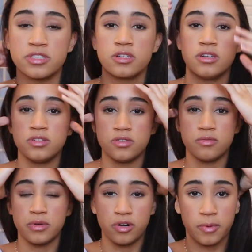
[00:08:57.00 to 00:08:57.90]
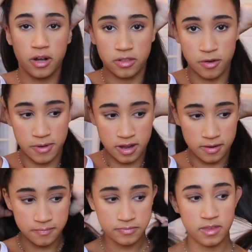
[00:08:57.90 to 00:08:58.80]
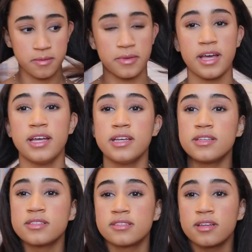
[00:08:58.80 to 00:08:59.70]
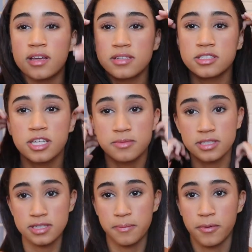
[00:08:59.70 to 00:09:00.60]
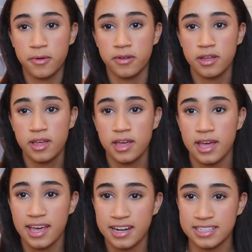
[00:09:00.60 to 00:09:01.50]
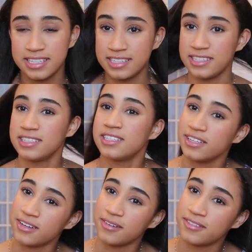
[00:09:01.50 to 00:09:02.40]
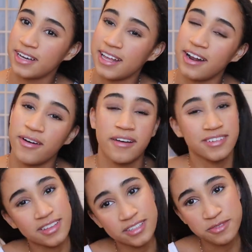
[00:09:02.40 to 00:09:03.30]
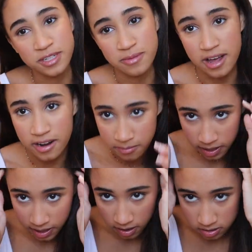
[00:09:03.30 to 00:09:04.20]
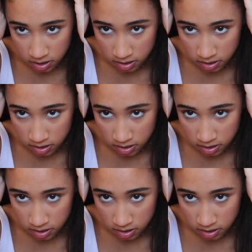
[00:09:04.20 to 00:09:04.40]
just gonna do middle part low bun because it just keeps it simple and it's easy to do and I don't have to think too much about it. My hair is